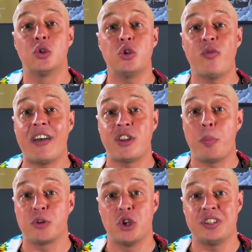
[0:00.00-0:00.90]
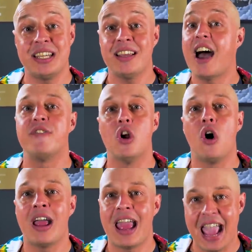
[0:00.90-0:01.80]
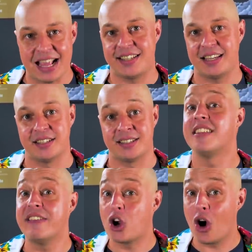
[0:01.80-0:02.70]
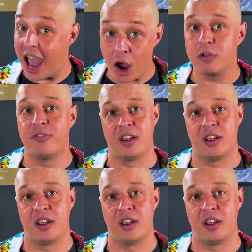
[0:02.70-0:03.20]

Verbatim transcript: those who've had the opportunity have not hesitated. They've got out of